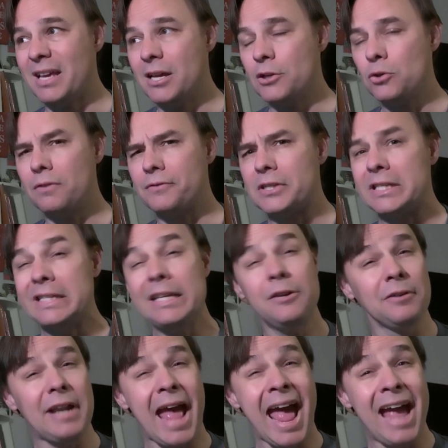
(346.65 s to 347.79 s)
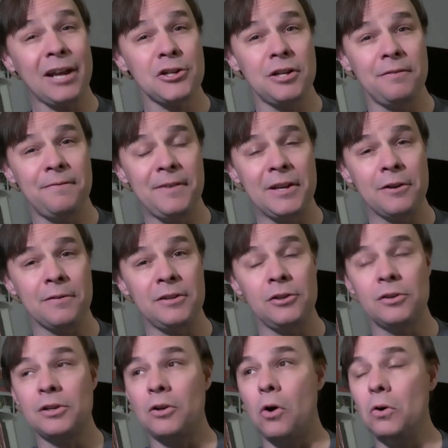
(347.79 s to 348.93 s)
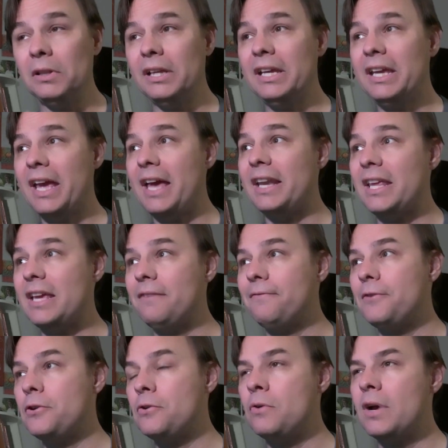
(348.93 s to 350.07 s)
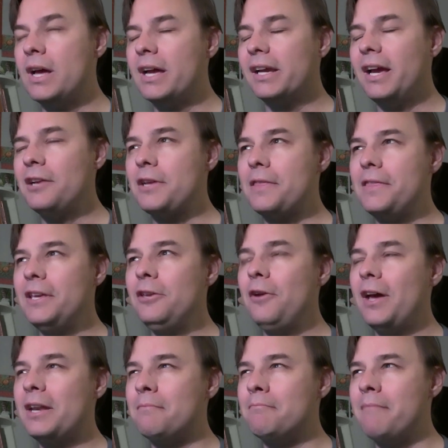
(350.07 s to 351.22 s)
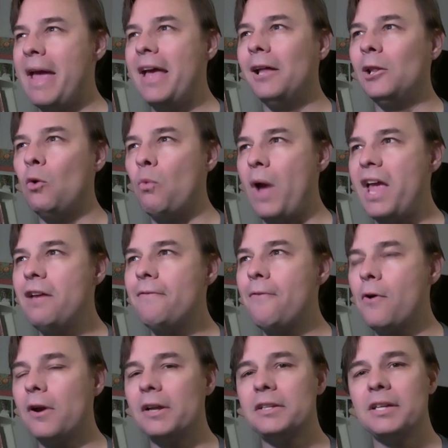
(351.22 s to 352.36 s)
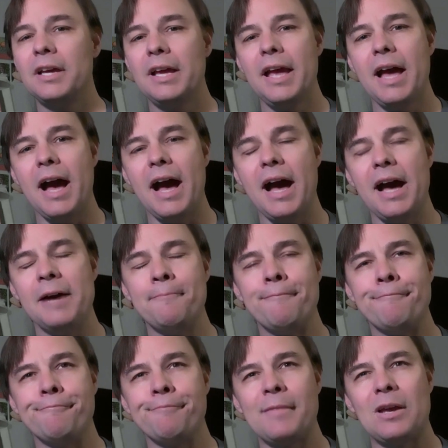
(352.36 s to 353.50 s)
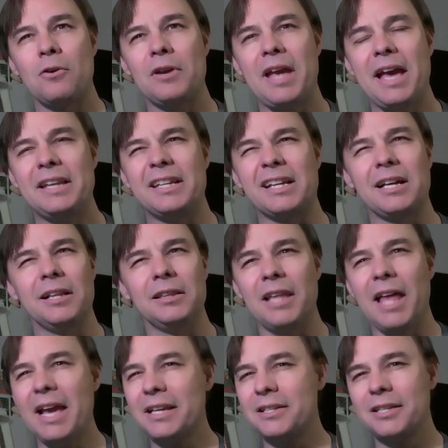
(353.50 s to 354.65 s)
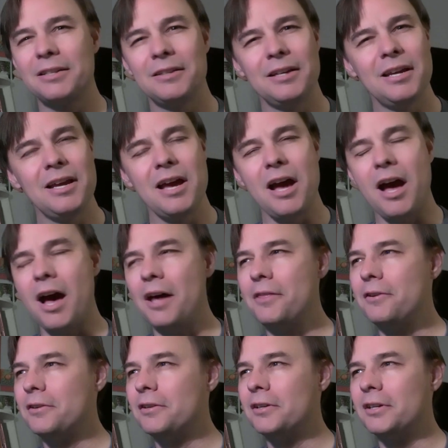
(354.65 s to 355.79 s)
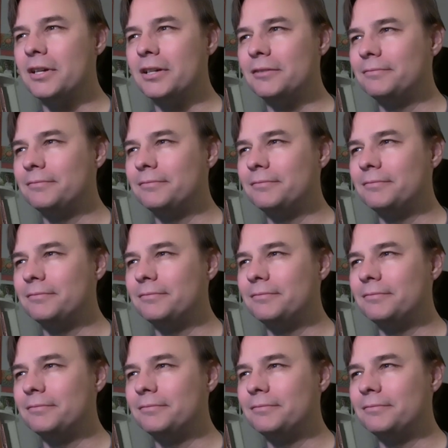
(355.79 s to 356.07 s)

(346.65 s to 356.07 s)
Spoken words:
sort of secret action figure that you could only get if you, gosh, I think you had to mail away for it, or you had to collect other